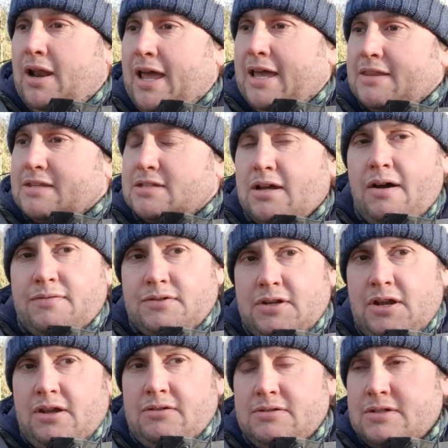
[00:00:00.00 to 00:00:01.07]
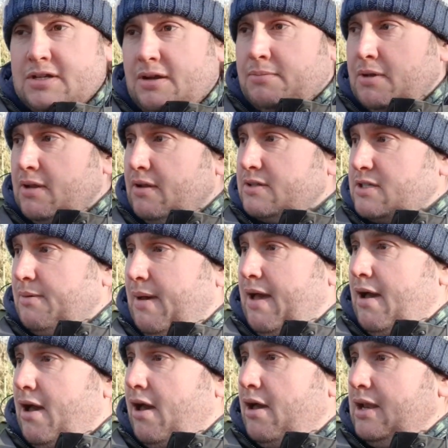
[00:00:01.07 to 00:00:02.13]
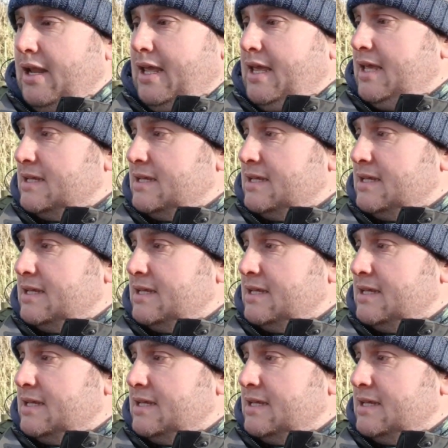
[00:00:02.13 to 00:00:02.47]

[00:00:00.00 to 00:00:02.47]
later this afternoon. So I'm out early.